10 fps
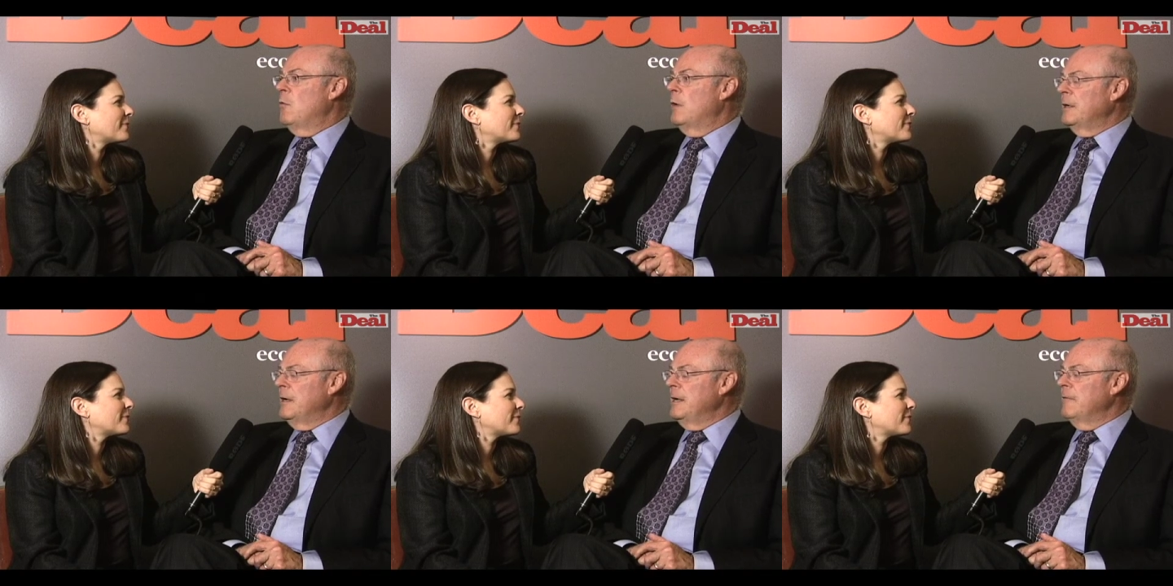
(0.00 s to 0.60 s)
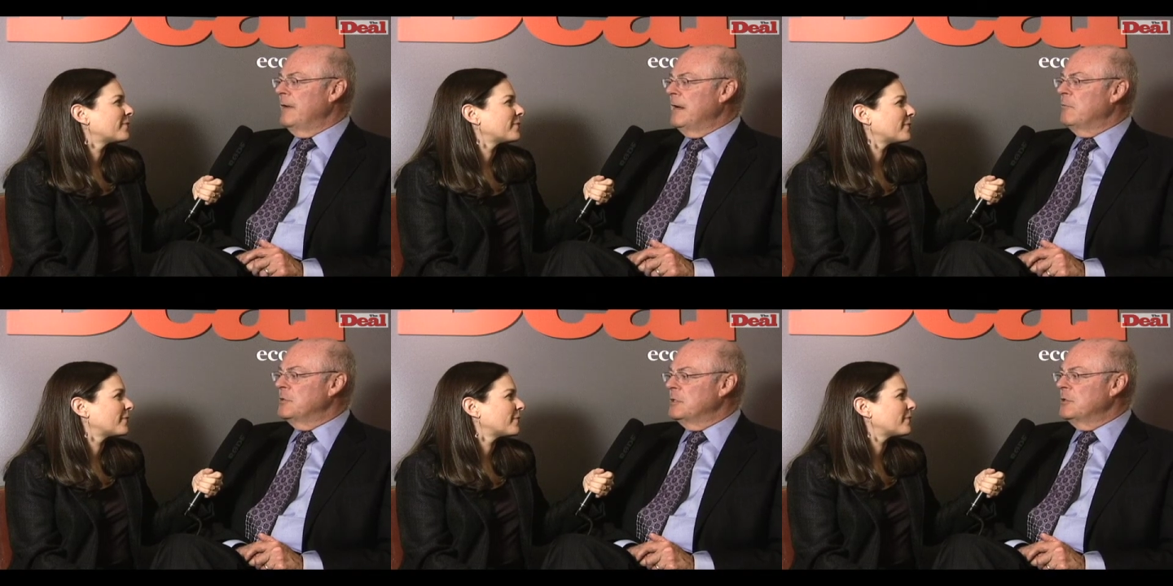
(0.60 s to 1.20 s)
Speaker 1: what kind of
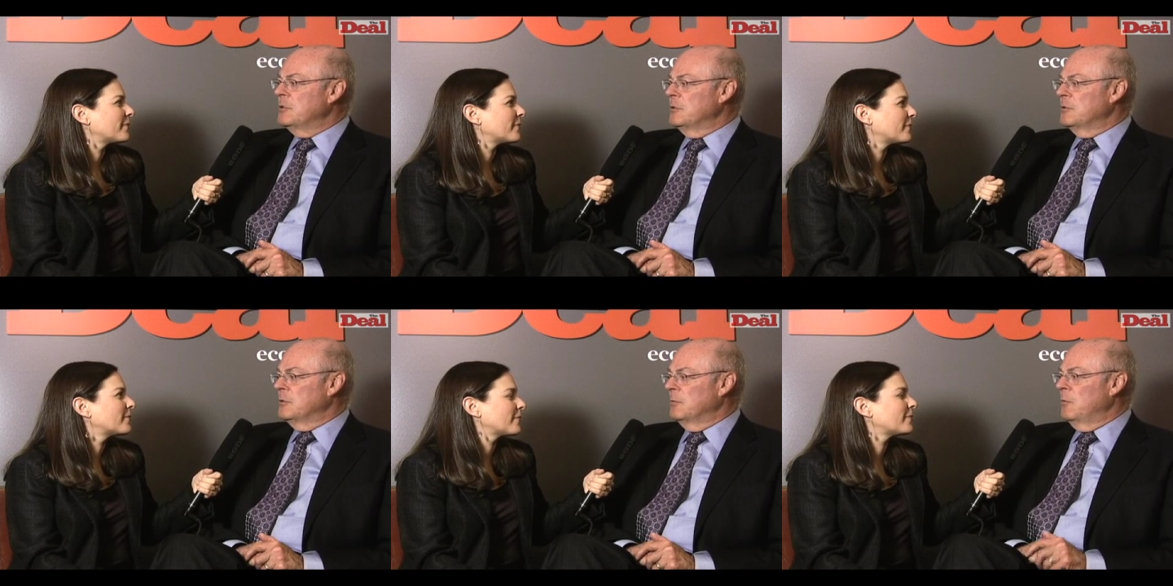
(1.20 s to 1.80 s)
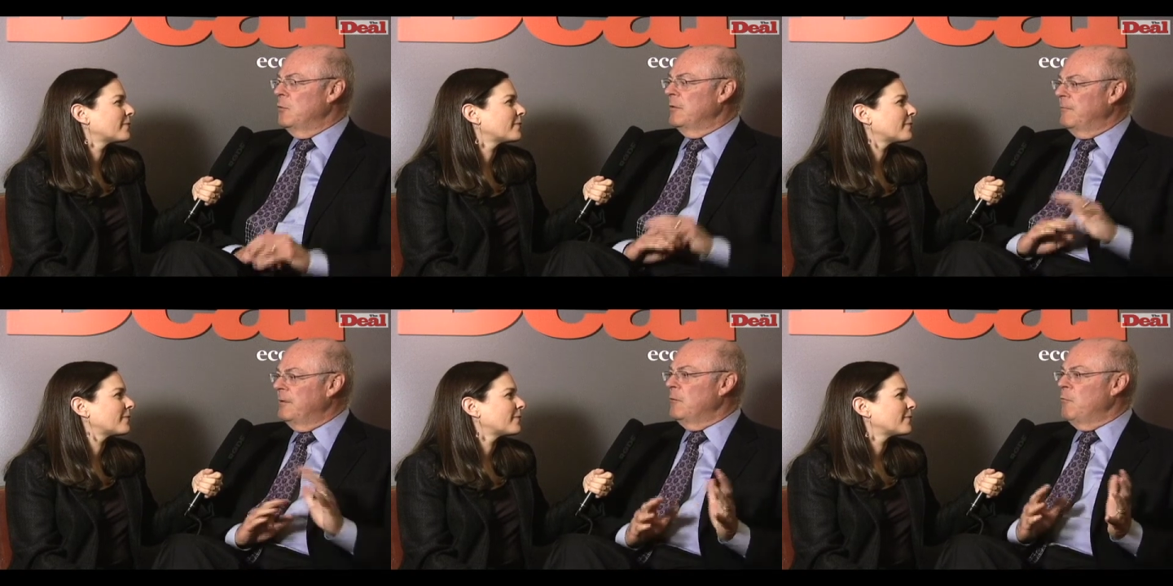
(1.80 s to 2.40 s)
acquisitions would
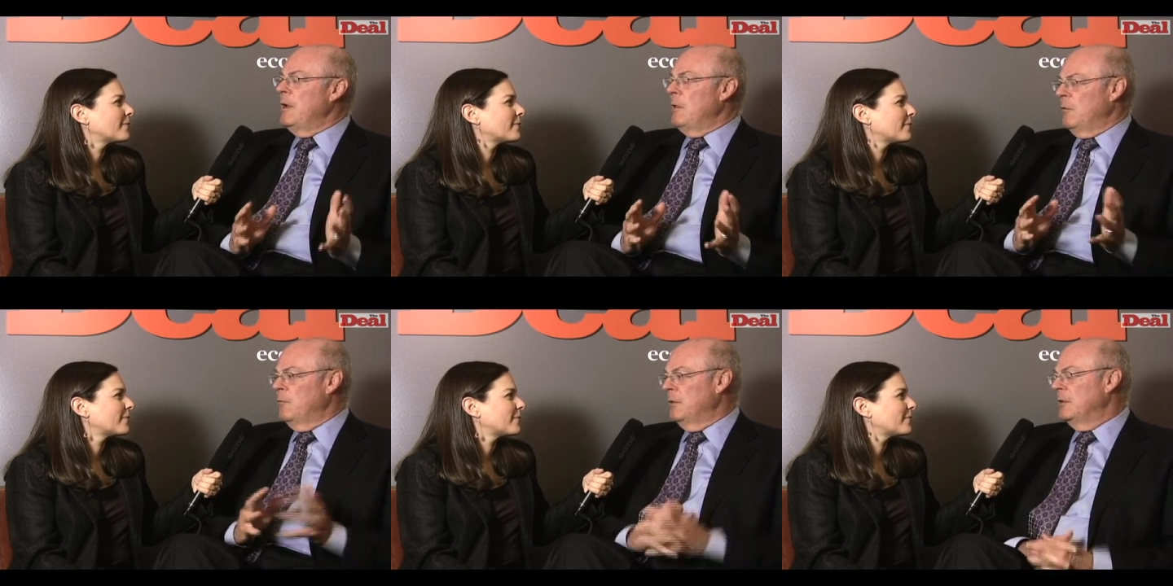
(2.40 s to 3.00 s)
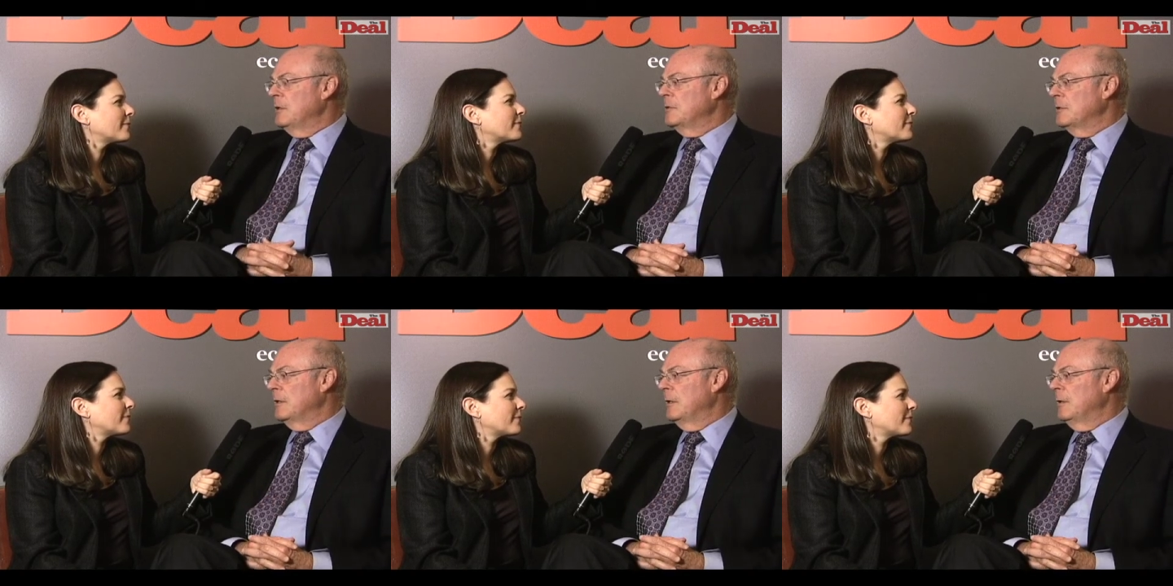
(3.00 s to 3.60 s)
fit well with
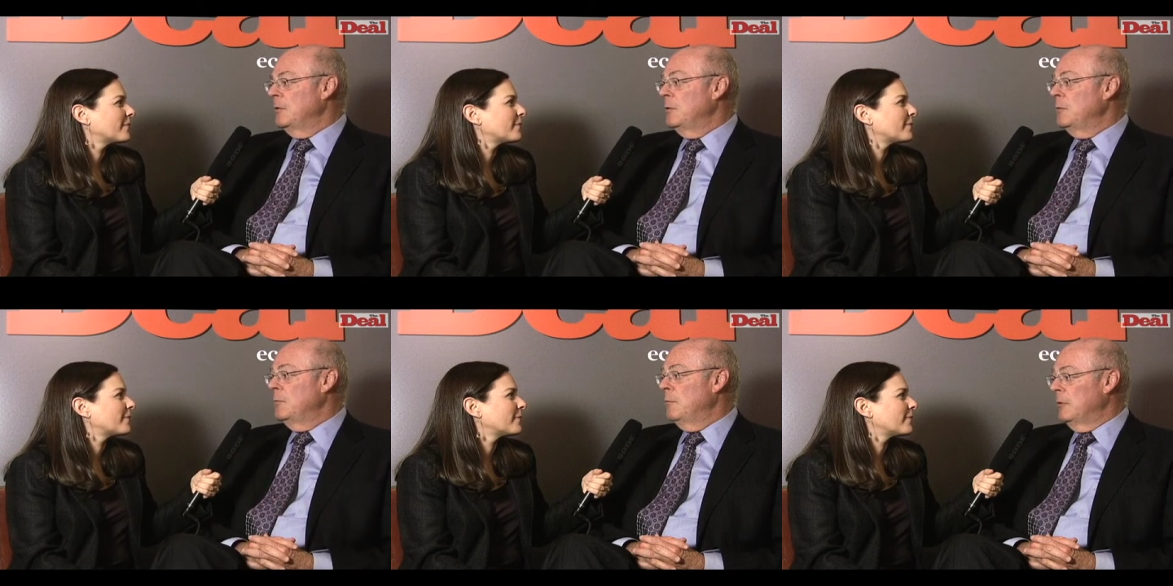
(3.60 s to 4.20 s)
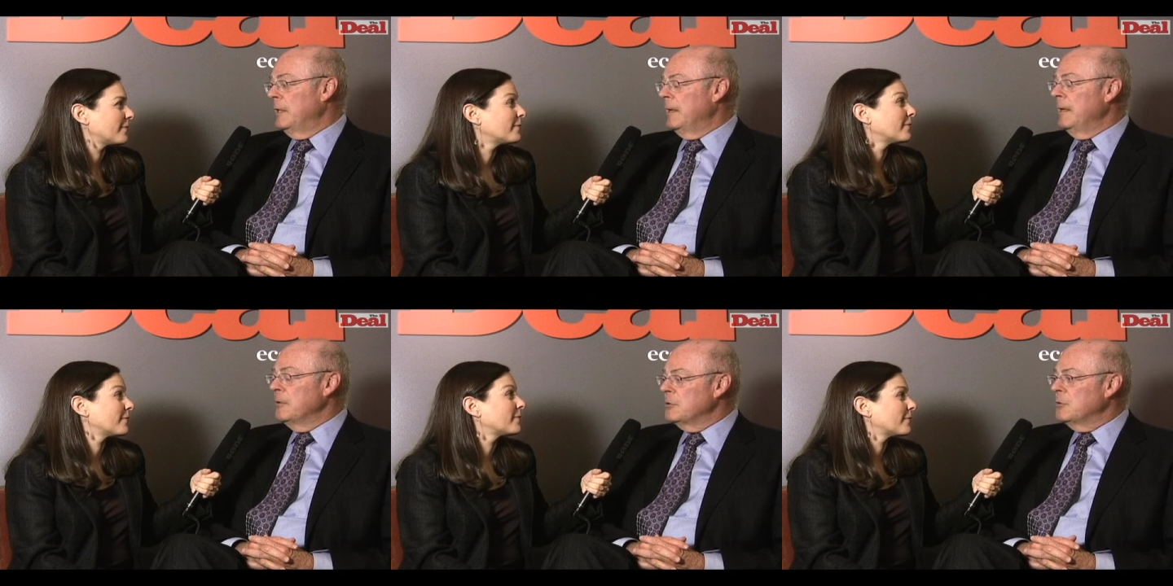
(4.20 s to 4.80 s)
this uh, new multi
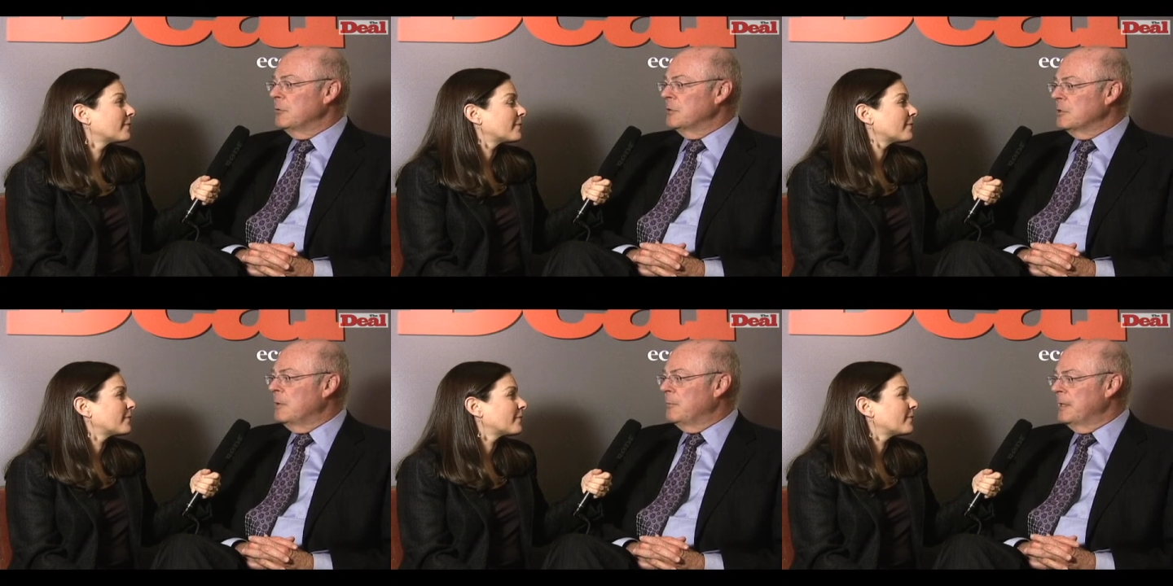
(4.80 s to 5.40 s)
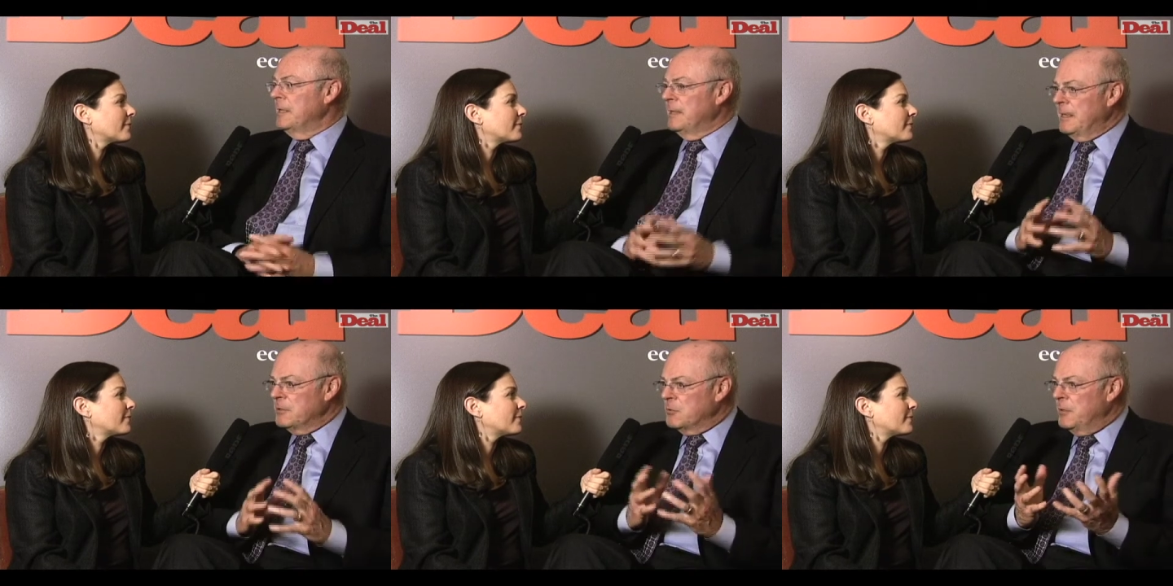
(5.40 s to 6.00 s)
line insurance company
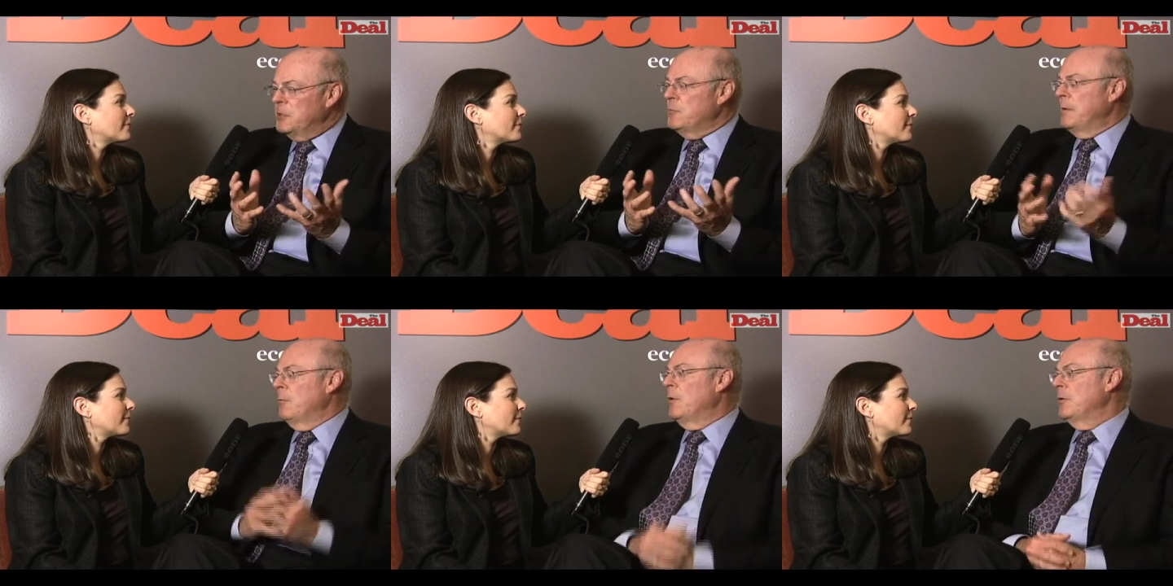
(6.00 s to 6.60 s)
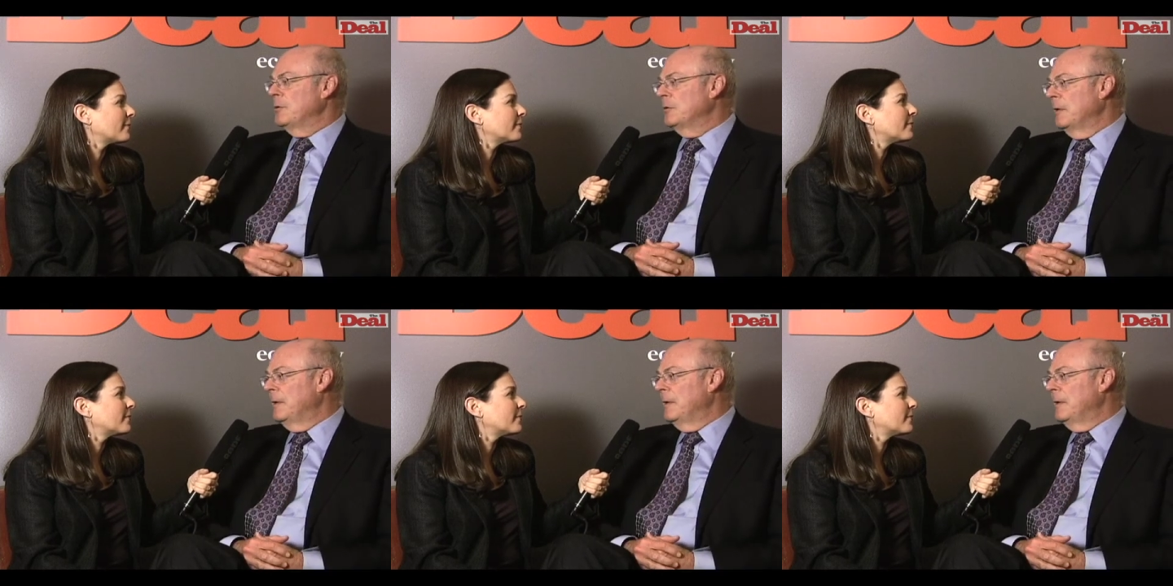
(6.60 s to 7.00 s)
that is going to emerge